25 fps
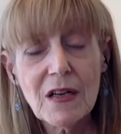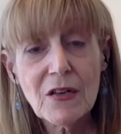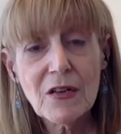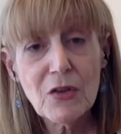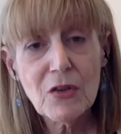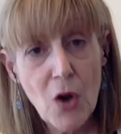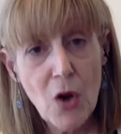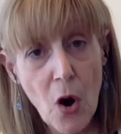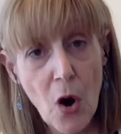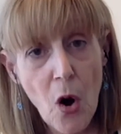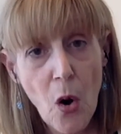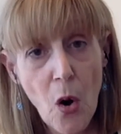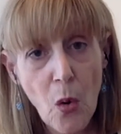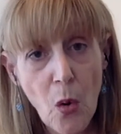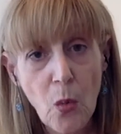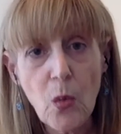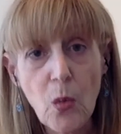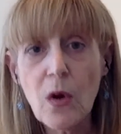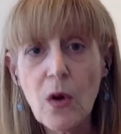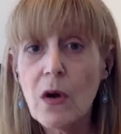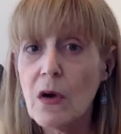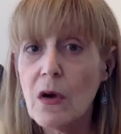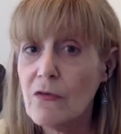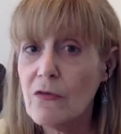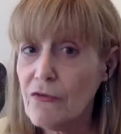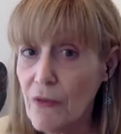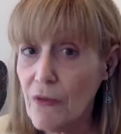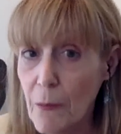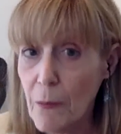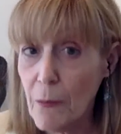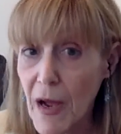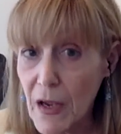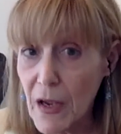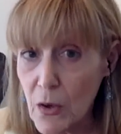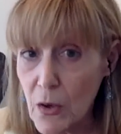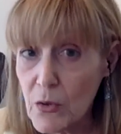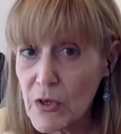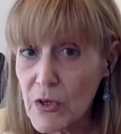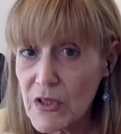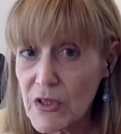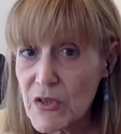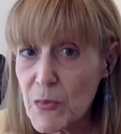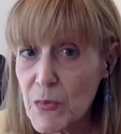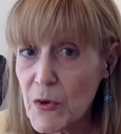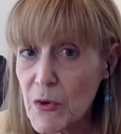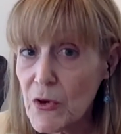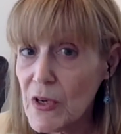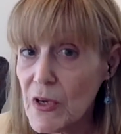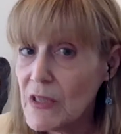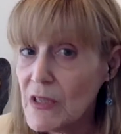know from my own
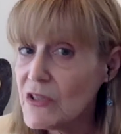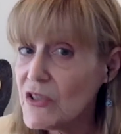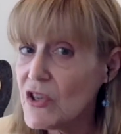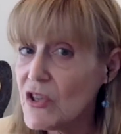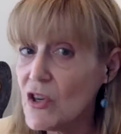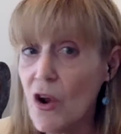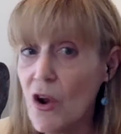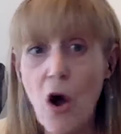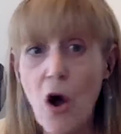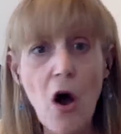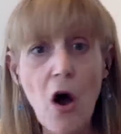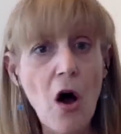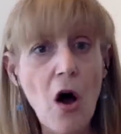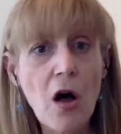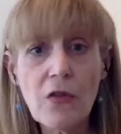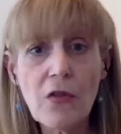experience and